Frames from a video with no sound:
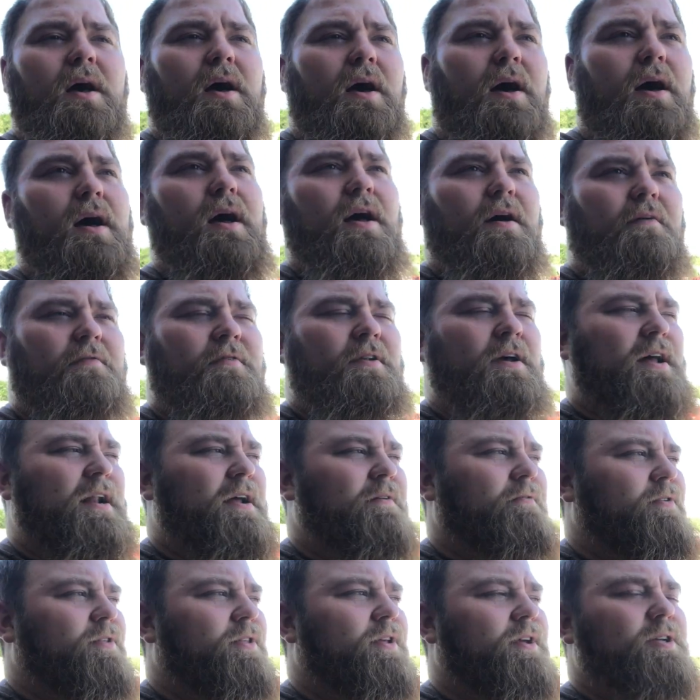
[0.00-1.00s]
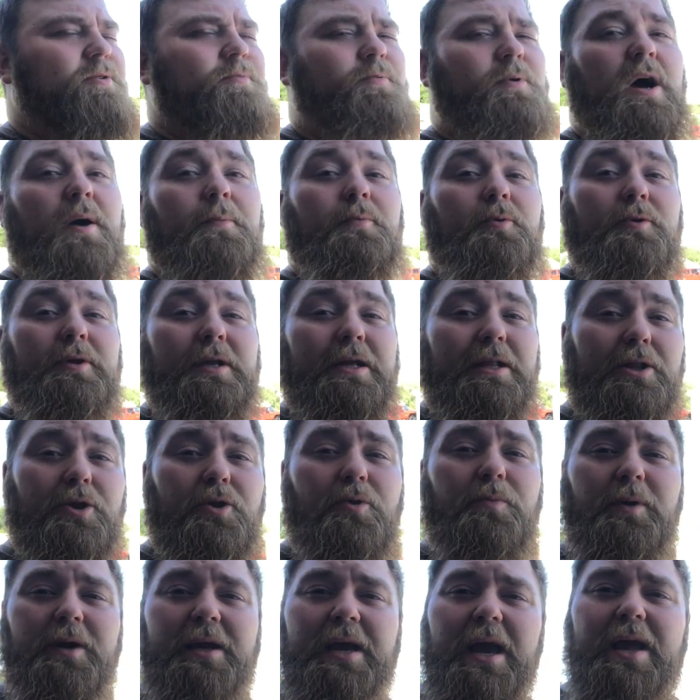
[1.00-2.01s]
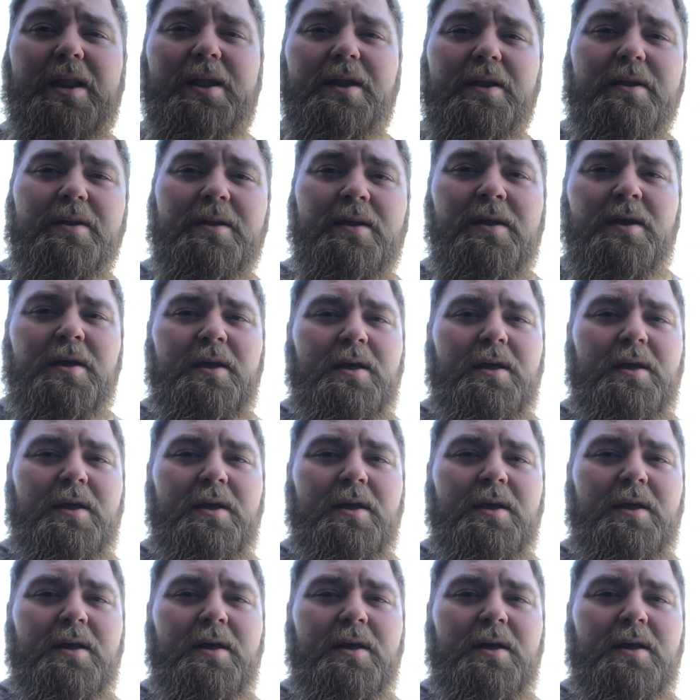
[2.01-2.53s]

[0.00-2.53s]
If not everything's properly lubricated,